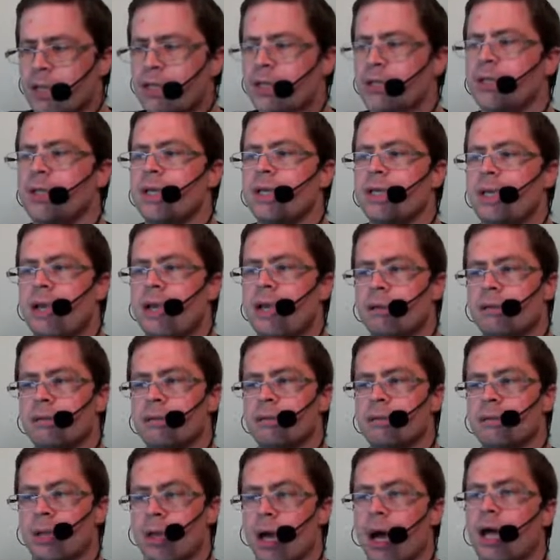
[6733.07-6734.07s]
actually
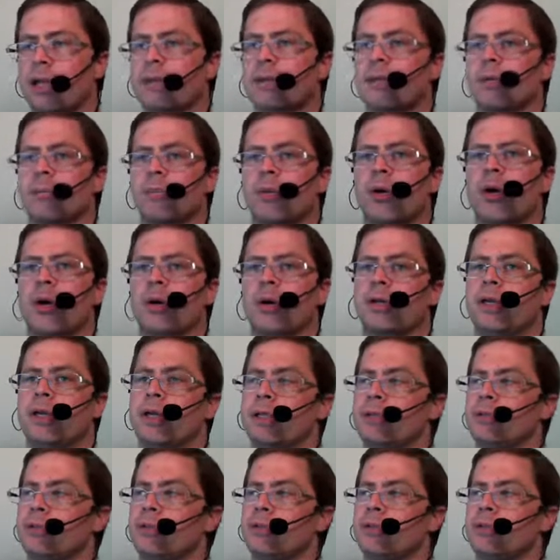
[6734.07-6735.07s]
got the park
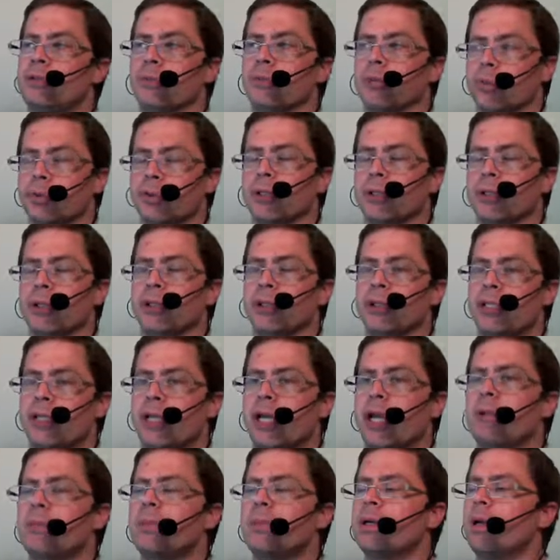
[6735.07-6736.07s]
into a really good
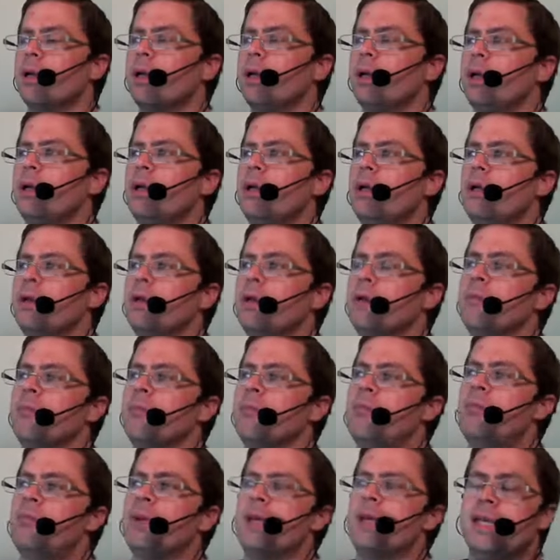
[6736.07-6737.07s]
shape.
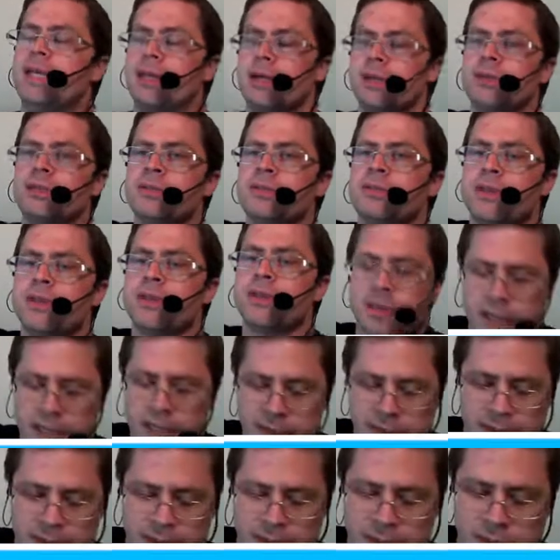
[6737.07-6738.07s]
But here's the
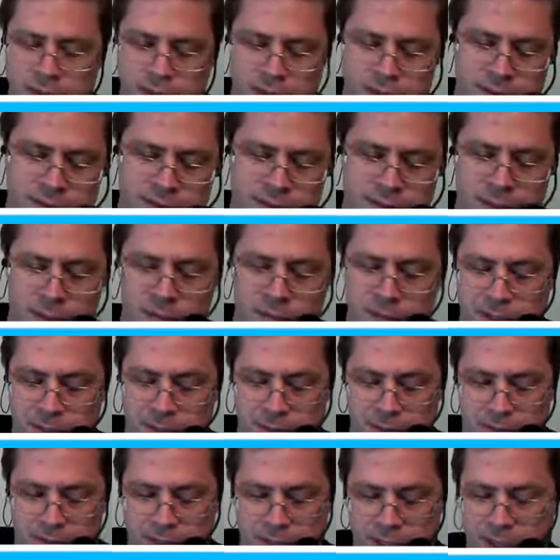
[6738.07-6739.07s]
thing that I think is going to
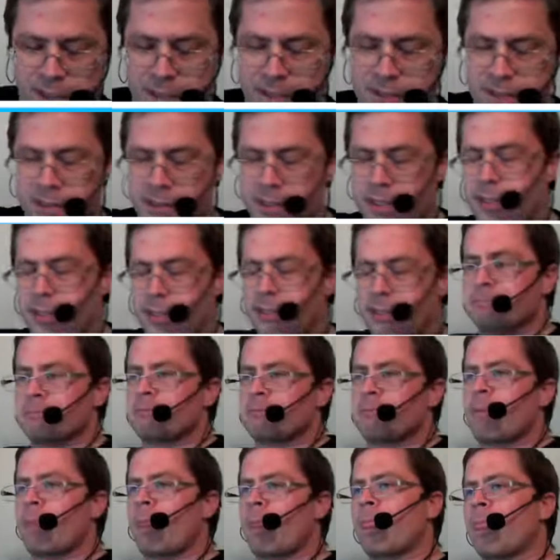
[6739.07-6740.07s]
be their legacy.
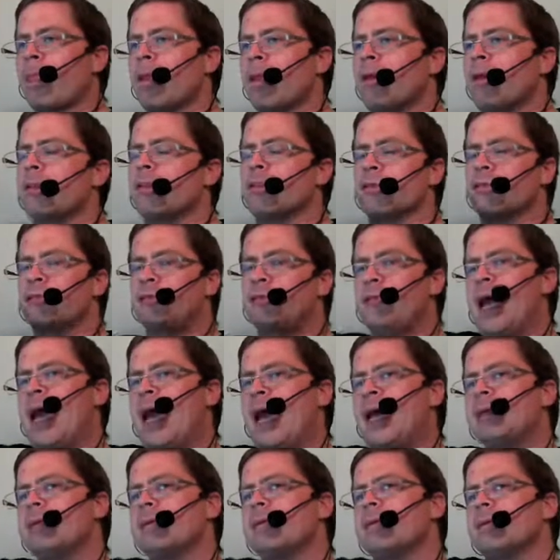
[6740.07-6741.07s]
The
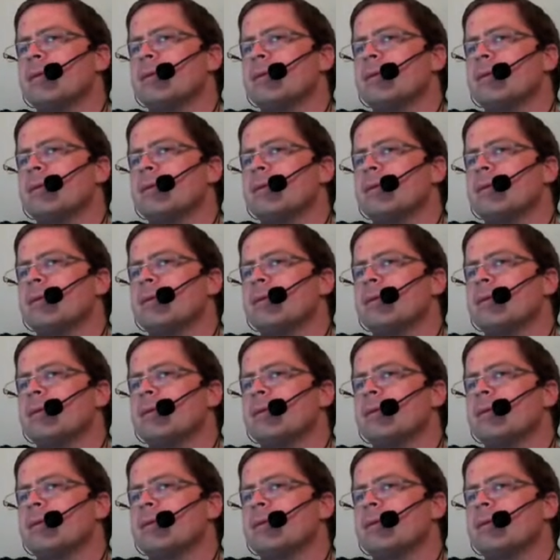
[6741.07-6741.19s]
fact